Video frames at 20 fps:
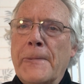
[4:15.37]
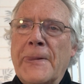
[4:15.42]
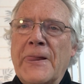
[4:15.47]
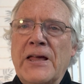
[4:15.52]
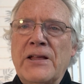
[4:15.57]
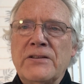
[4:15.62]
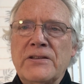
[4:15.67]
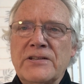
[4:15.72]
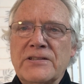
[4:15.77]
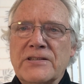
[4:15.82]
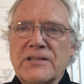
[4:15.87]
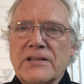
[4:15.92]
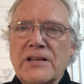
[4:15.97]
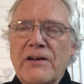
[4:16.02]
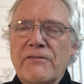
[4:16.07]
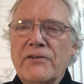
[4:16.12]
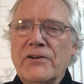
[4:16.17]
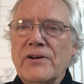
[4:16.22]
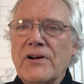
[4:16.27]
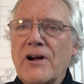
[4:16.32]
and
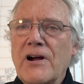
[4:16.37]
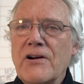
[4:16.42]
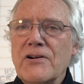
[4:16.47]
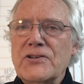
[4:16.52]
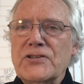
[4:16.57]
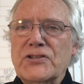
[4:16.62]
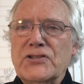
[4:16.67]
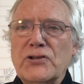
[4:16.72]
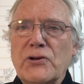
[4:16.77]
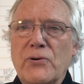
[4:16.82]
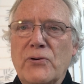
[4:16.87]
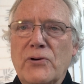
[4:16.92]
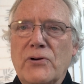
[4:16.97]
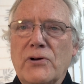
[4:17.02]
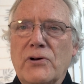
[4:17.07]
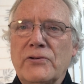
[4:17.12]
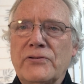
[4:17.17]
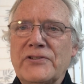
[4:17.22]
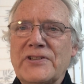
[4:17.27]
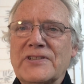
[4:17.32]
discover our
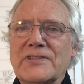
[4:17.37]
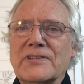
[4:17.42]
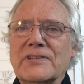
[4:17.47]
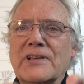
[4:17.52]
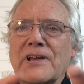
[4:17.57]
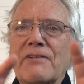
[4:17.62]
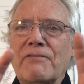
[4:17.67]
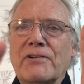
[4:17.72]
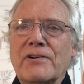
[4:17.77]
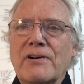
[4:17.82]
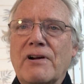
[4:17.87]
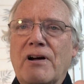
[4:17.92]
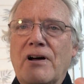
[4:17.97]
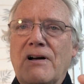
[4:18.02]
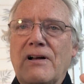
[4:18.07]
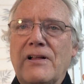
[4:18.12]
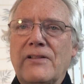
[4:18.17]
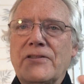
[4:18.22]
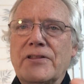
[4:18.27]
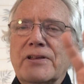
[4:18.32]
soul and discover
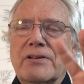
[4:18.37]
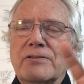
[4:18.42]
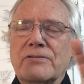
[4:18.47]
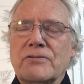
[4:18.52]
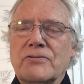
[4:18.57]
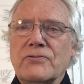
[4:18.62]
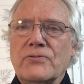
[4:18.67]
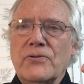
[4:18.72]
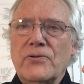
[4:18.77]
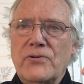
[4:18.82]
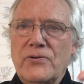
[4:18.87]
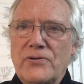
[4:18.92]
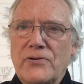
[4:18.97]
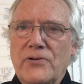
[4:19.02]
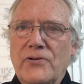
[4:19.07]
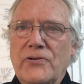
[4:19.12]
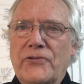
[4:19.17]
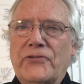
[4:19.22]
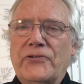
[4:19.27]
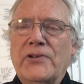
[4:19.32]
all the
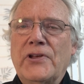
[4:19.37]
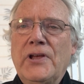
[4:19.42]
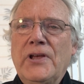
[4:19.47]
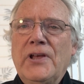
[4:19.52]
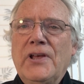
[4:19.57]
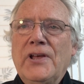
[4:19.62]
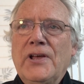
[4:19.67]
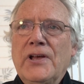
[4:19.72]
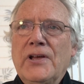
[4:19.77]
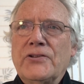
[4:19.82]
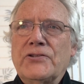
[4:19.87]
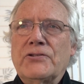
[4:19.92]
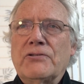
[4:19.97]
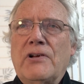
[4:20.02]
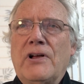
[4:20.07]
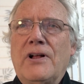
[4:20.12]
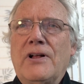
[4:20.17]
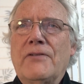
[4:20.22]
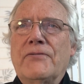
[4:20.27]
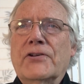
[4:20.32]
controls to
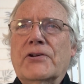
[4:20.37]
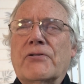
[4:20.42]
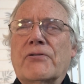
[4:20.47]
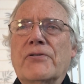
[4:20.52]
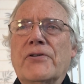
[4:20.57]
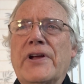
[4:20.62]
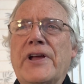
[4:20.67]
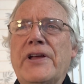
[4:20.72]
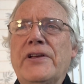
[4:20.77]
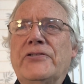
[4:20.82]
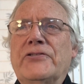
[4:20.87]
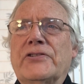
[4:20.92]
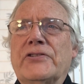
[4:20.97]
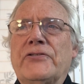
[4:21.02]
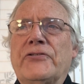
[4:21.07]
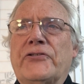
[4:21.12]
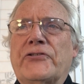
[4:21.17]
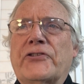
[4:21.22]
all of creation.